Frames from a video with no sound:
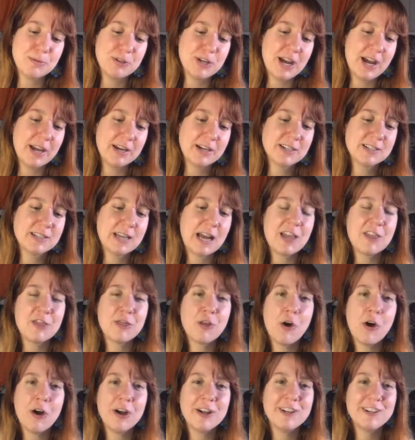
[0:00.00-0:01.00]
yet because I
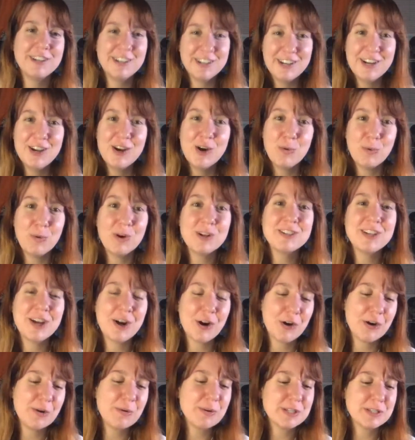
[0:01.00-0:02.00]
thought, once I
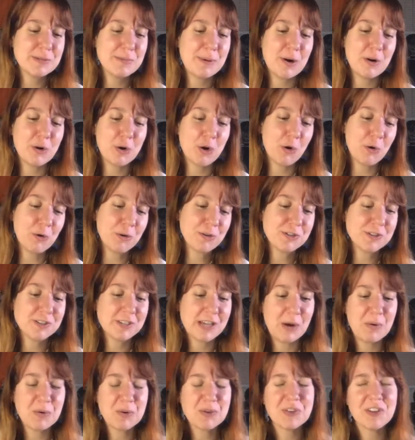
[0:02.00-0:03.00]
heard it was about cults,
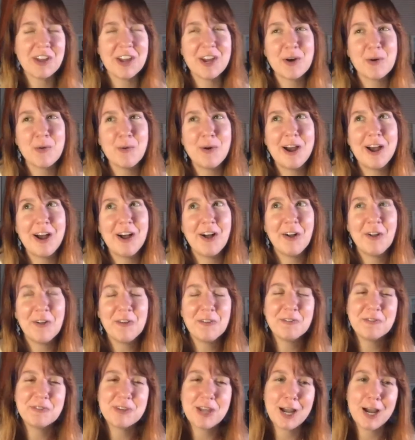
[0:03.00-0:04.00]
I was like,
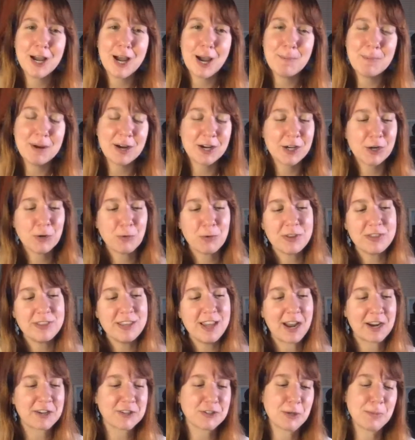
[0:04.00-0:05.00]
well, I'm not going to read the
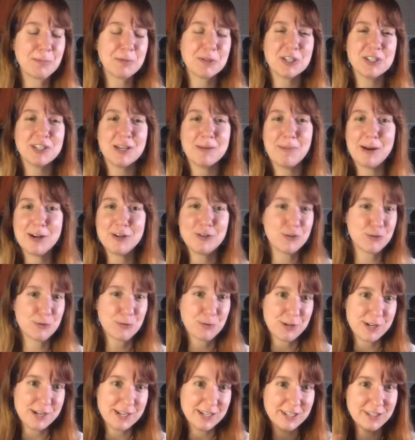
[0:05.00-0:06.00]
excerpt because I might just
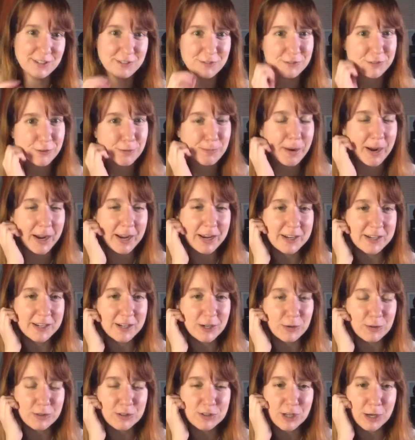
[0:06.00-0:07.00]
read it for my, you
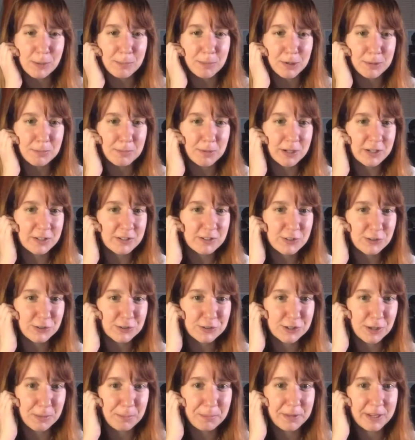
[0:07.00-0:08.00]
know, summer months or
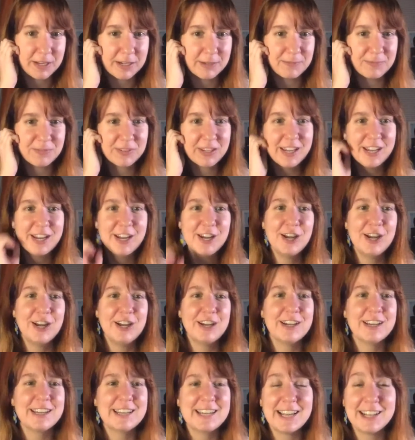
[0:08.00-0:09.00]
something.
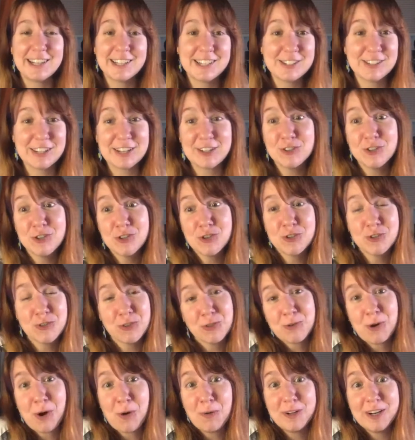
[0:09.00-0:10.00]
Kelly's like, just
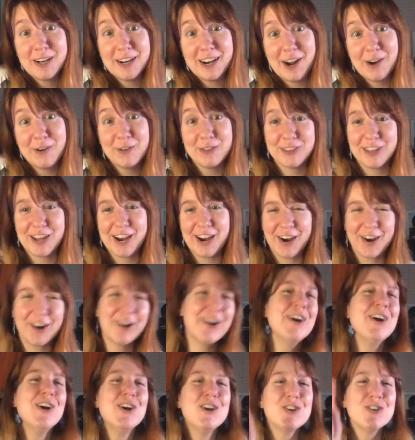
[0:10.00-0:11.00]
throwing it out
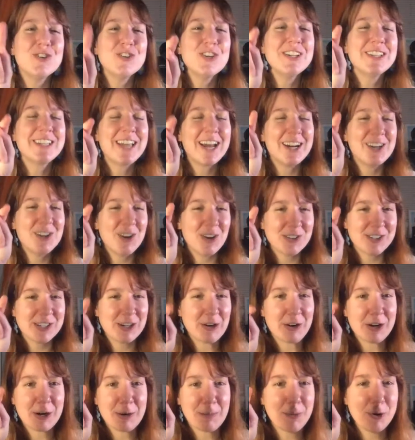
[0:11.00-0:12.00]
there. She's got an
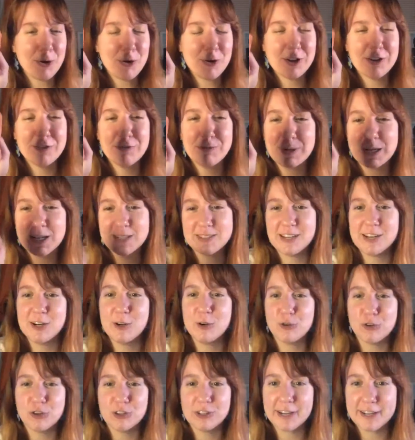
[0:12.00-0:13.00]
ulterior motive because I know
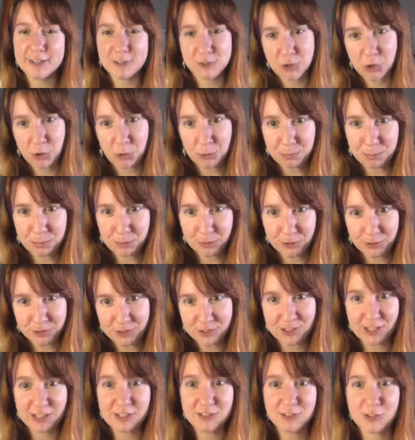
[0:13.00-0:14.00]
she likes cult
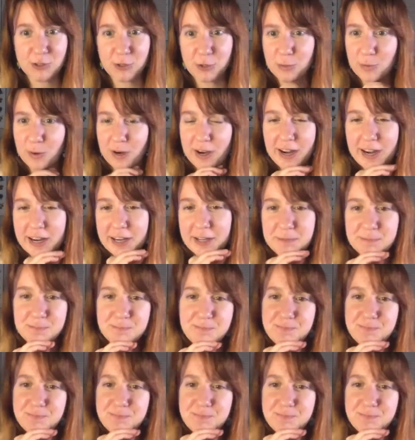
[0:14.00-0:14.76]
books, and so do I.